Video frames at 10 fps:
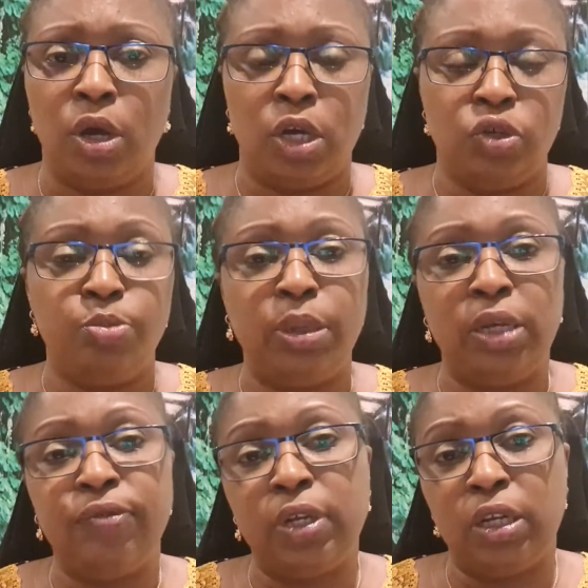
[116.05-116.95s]
Are you
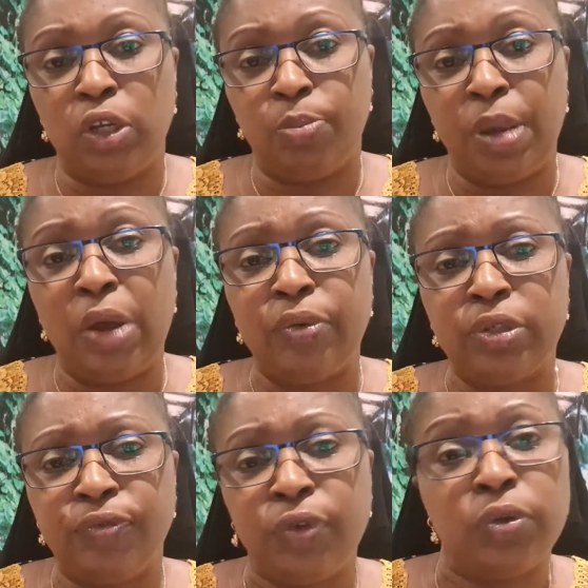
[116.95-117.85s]
believing in your
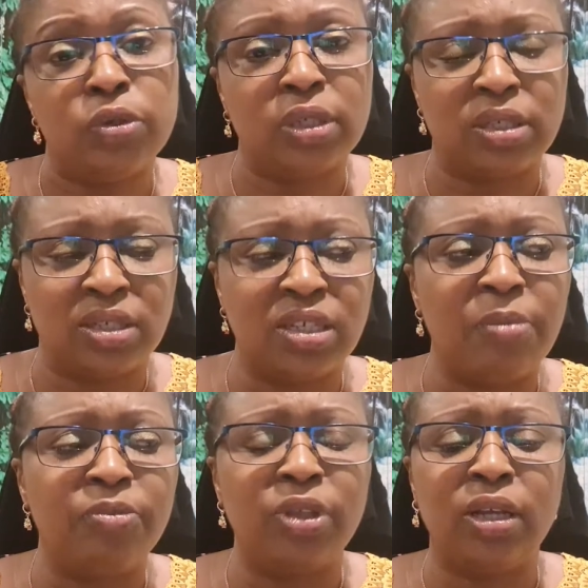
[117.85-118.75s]
parents' views? Has
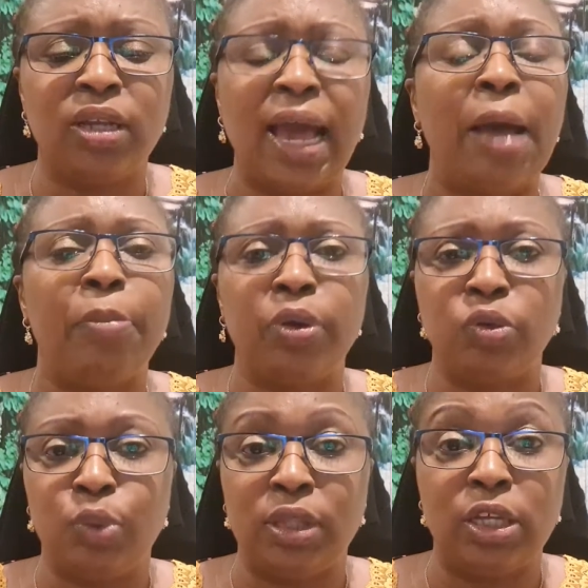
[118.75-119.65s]
something
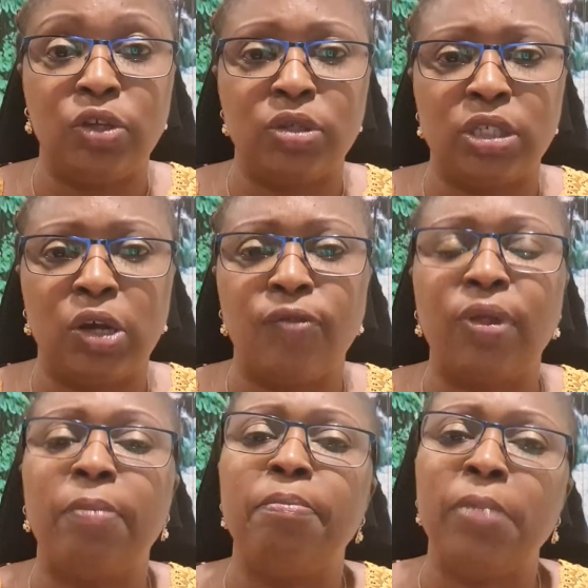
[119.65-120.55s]
happened within yourself
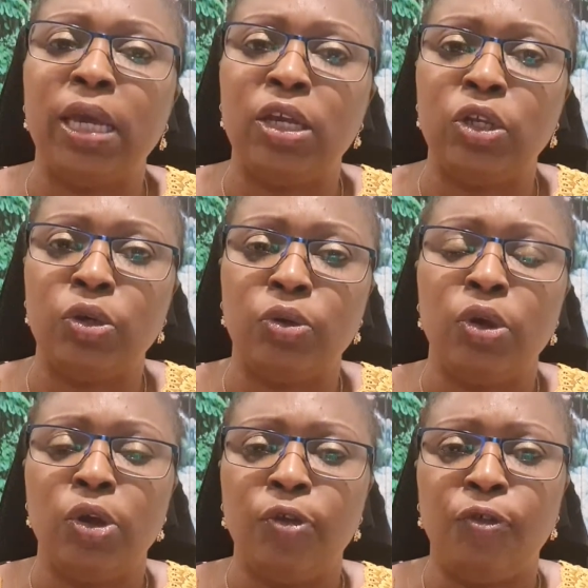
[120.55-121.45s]
that made you
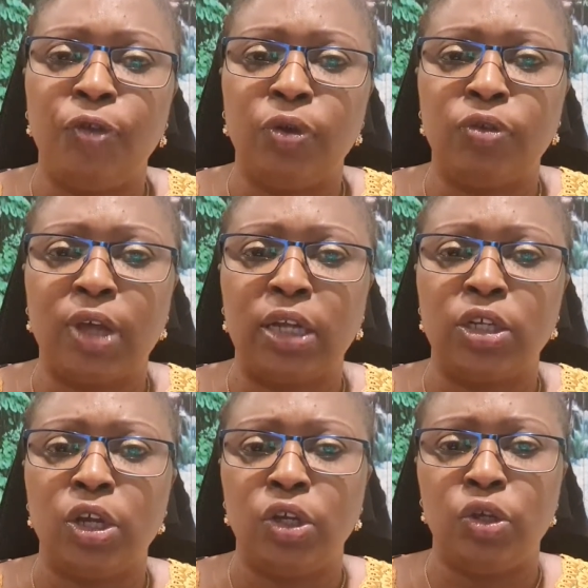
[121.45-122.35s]
feel that
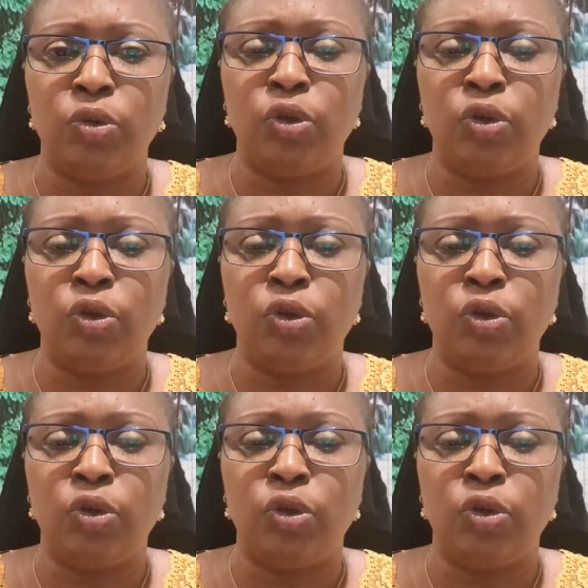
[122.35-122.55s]
you